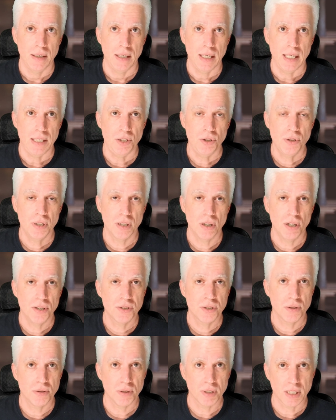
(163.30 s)
And you can
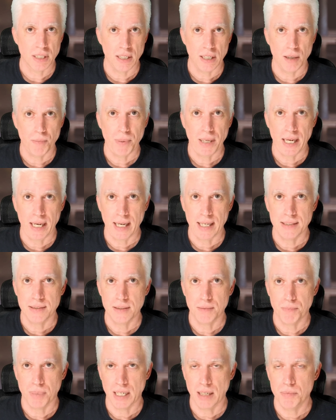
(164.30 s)
also look it up
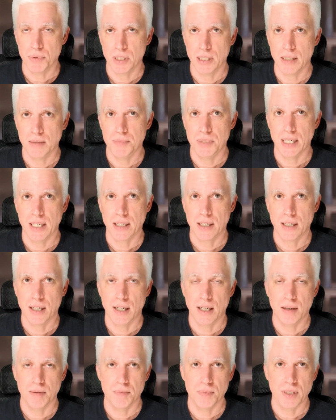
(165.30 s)
at
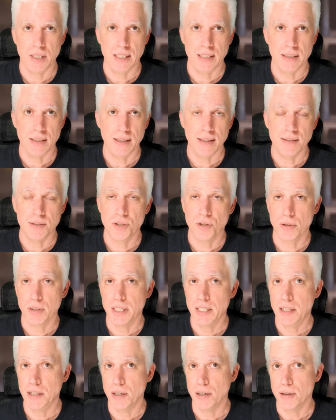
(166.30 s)
biblehub.com in the
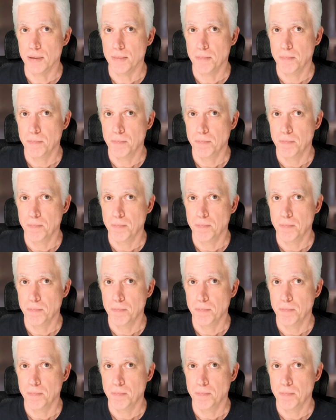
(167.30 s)
interlinear.